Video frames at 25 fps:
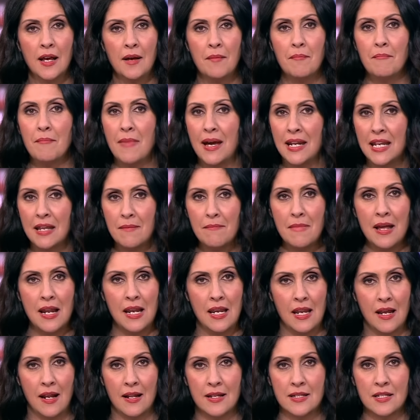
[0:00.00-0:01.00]
Many
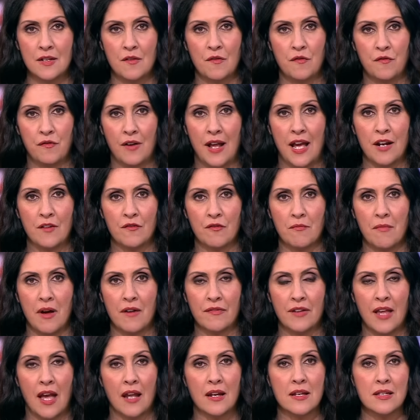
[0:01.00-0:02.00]
millions have fled from
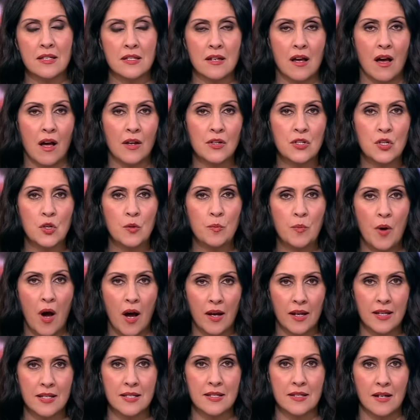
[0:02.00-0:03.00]
Afghanistan to
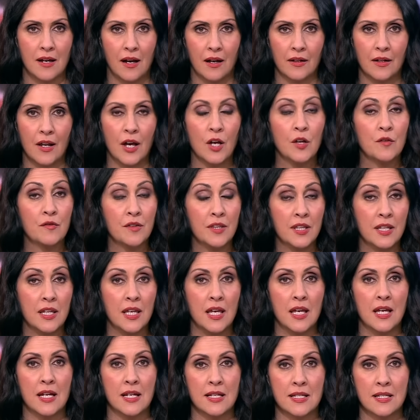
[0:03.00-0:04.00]
Pakistan over the
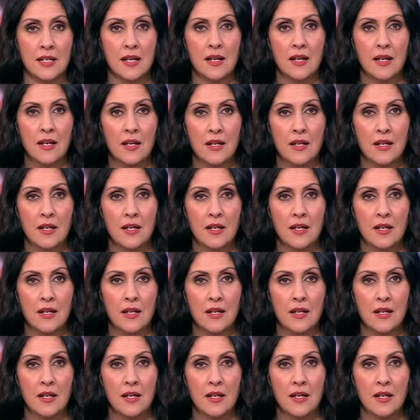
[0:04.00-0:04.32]
years,